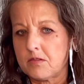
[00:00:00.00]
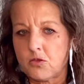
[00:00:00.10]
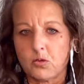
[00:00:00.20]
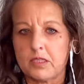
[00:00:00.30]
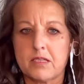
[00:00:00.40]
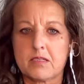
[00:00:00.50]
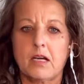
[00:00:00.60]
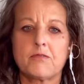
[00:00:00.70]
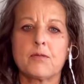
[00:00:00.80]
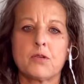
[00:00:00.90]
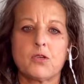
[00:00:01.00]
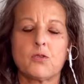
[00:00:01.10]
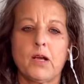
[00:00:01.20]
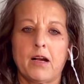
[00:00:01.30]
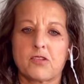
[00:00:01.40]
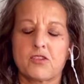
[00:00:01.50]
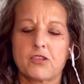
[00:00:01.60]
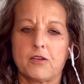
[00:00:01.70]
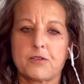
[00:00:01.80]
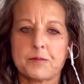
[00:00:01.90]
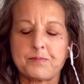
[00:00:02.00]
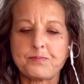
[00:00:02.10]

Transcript: totally aside from new housing starts.